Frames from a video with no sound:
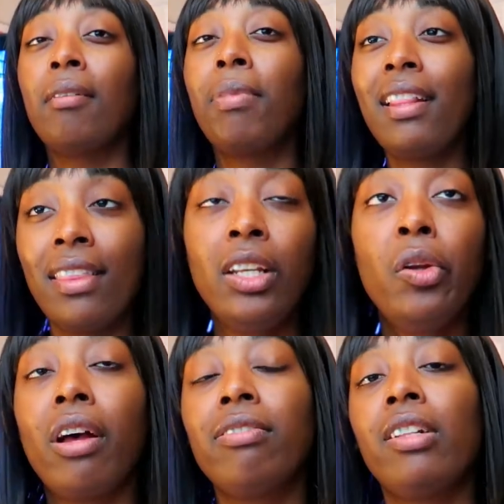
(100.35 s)
But then
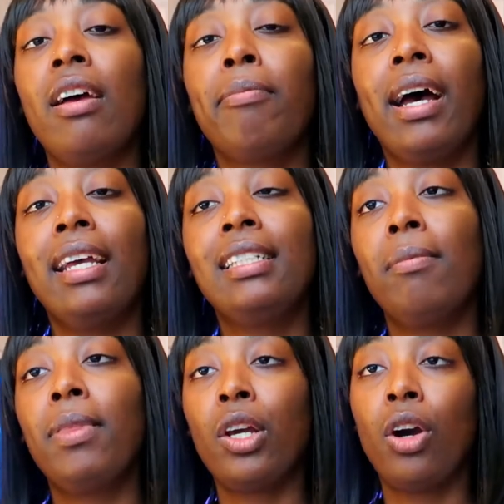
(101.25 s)
you have to buy
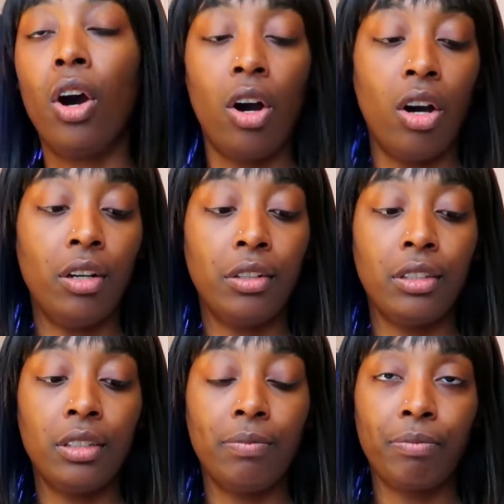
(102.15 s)
something called,